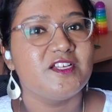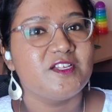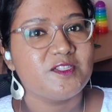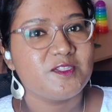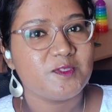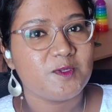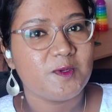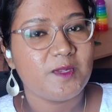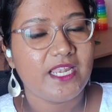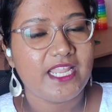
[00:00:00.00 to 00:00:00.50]

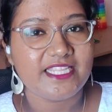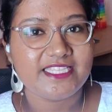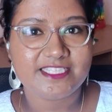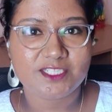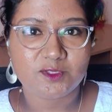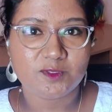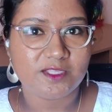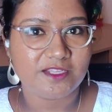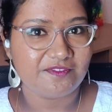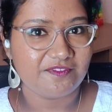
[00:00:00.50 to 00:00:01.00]
So let's
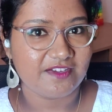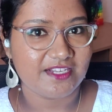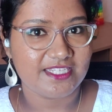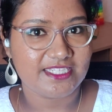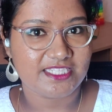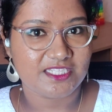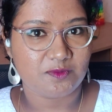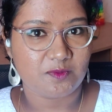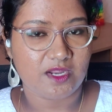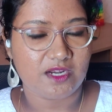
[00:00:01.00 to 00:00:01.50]
do the
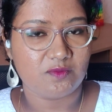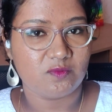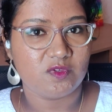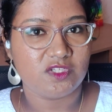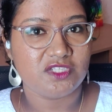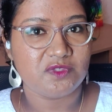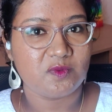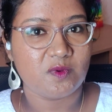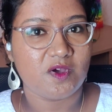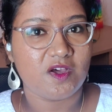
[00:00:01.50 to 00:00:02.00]
first one,
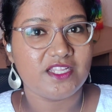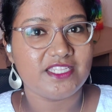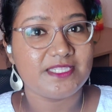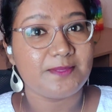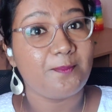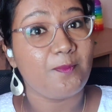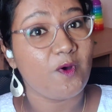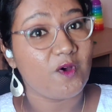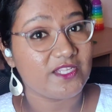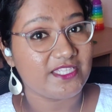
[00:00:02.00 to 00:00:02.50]
which was
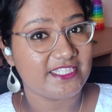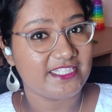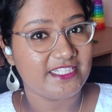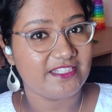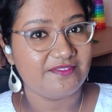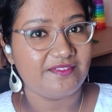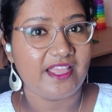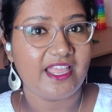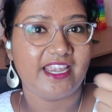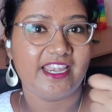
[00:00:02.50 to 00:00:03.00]

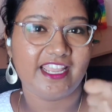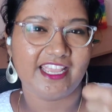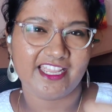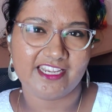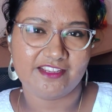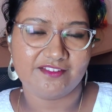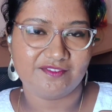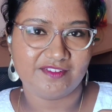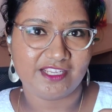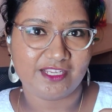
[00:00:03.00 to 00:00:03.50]
positive and
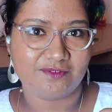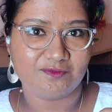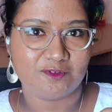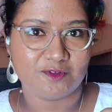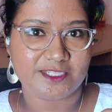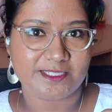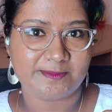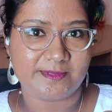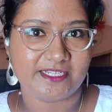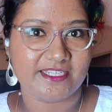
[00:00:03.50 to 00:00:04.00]
negative
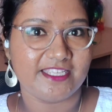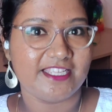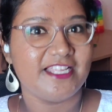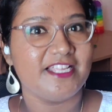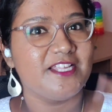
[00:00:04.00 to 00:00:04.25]
reinforcement.